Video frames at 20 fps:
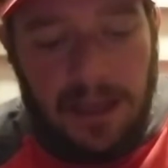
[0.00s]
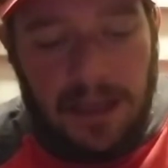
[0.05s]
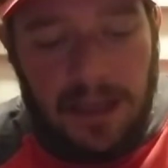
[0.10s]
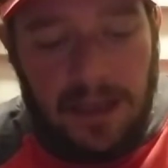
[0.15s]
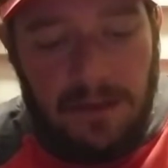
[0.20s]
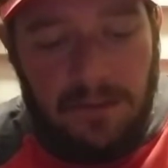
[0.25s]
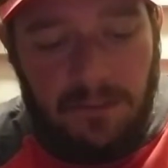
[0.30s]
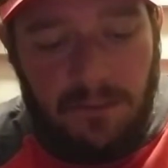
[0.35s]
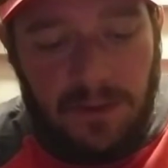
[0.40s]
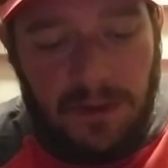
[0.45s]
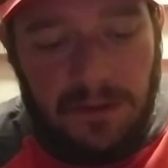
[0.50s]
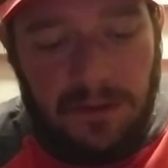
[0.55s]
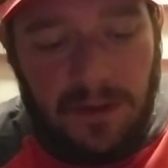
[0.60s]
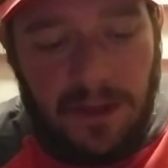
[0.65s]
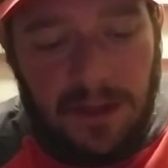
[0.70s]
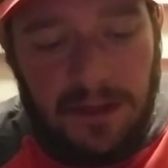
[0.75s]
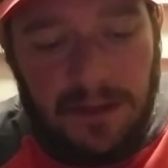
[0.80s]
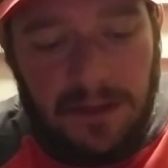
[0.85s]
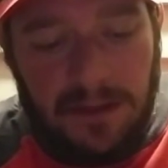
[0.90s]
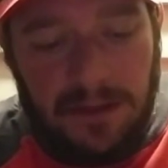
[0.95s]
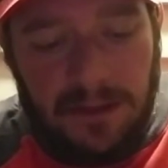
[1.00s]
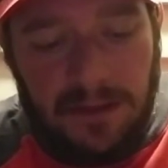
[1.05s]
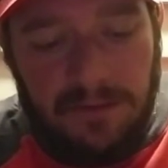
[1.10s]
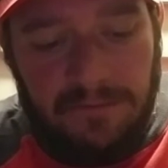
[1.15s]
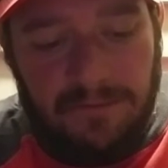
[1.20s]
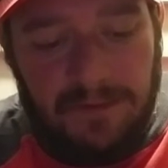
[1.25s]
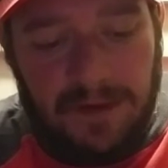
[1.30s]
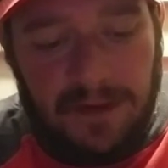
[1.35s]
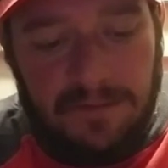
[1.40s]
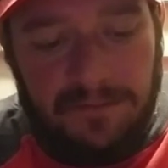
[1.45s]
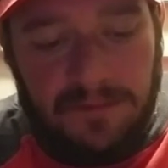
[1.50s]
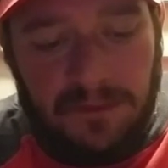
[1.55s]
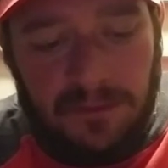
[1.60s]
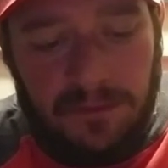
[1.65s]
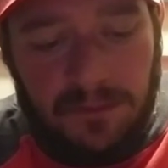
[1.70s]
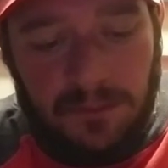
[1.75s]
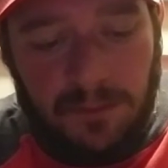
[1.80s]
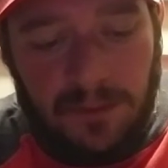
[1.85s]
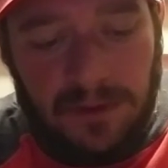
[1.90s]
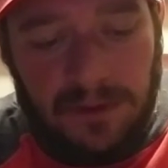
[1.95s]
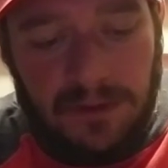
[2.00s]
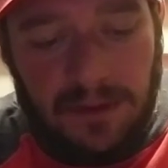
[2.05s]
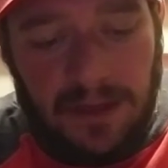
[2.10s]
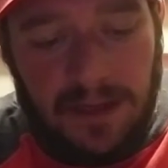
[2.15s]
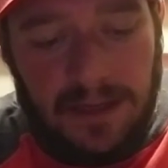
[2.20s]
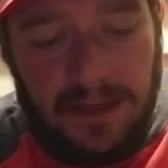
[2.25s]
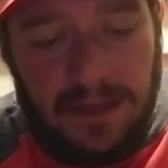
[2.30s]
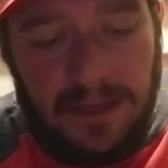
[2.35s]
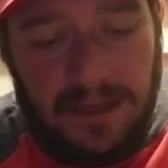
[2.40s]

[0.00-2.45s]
and relight it, and even after the relight,